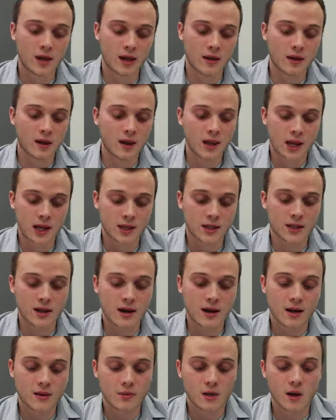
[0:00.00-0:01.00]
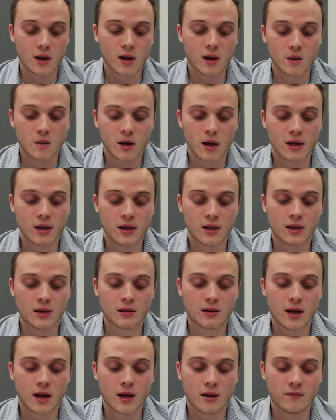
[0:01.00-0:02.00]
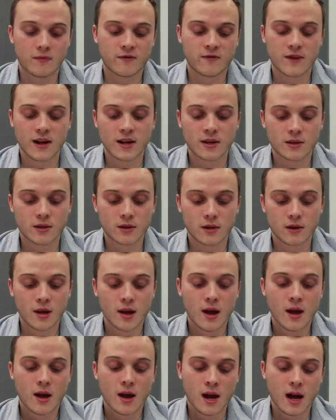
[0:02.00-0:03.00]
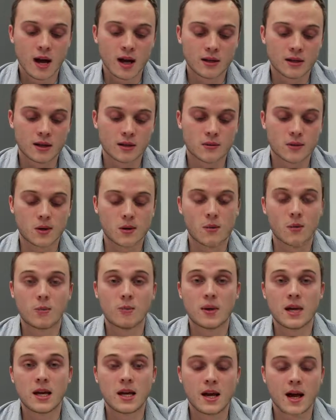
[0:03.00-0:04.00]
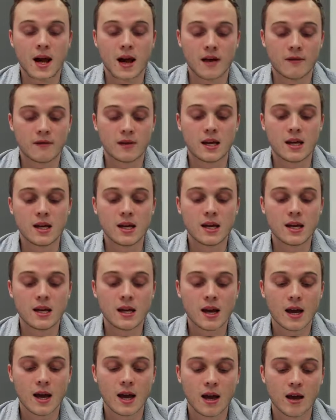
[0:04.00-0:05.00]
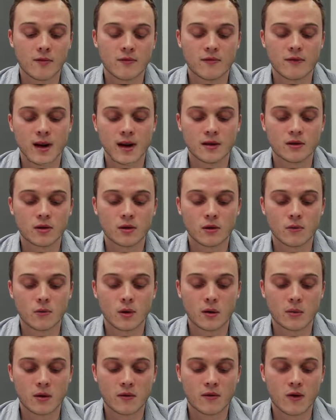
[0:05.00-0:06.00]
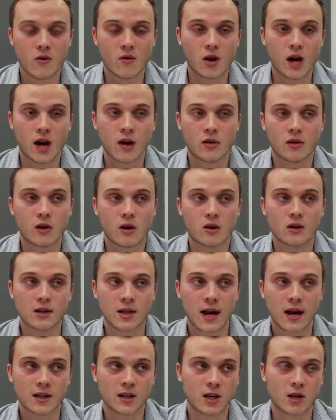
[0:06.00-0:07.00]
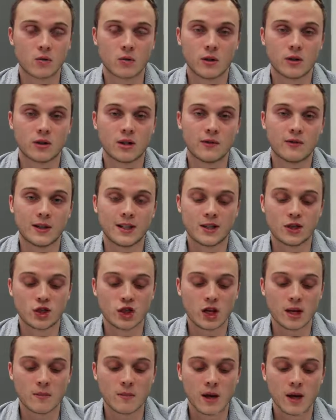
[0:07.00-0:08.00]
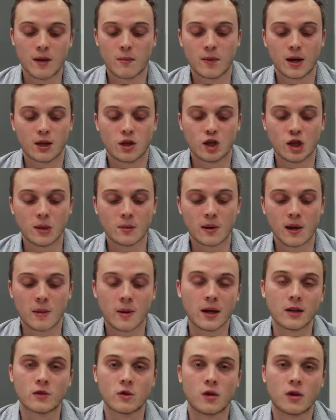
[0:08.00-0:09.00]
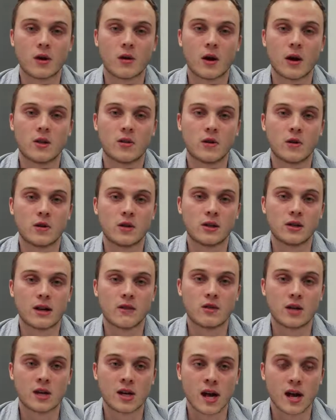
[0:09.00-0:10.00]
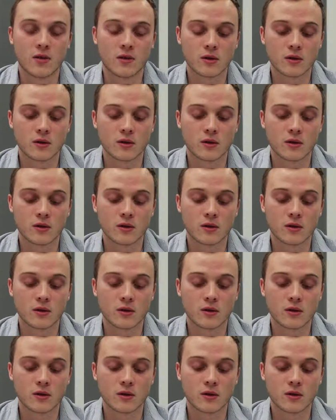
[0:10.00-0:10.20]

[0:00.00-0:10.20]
And the next stock I'll be talking about is Pfizer, ticker symbol PFE. And Pfizer, one of my favorite healthcare stocks that are relatively cheap. And by cheap, I mean it's only around $37.